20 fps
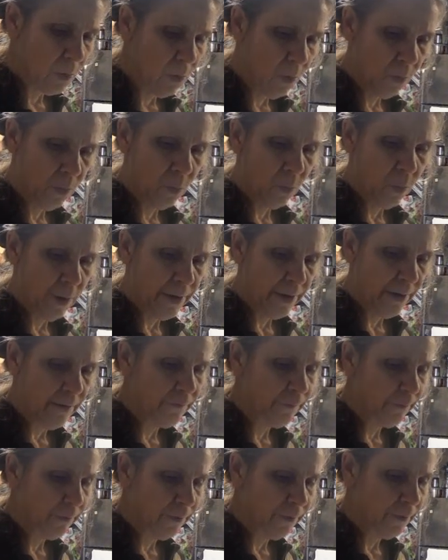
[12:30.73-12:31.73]
Or
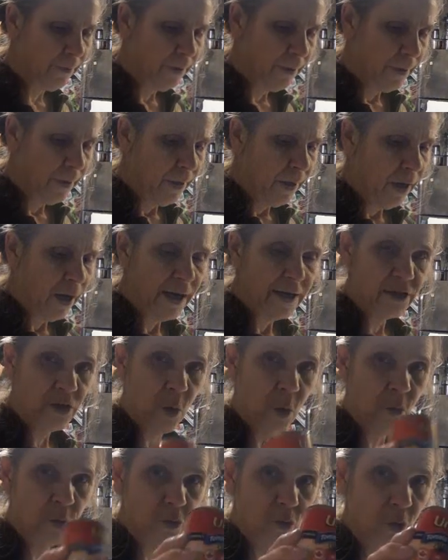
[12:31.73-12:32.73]
whatever. I
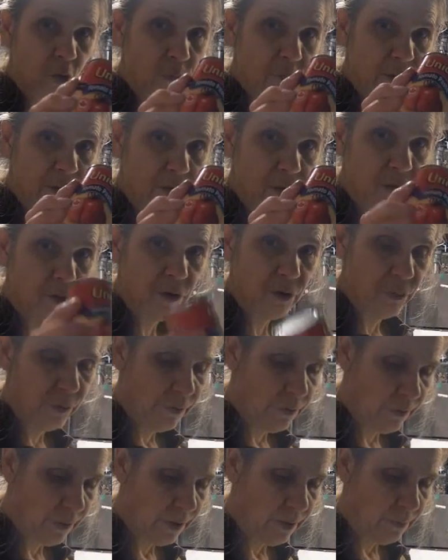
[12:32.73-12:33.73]
don't normally cook
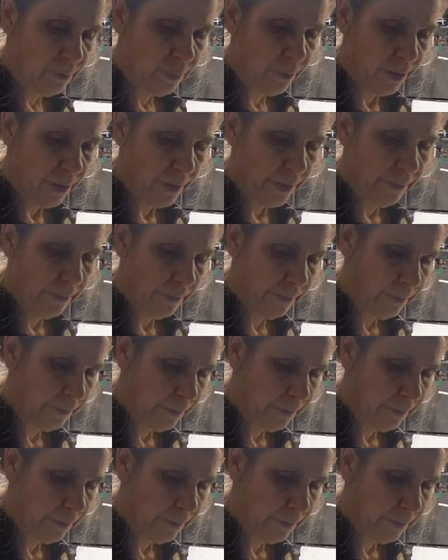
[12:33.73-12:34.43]
with it, but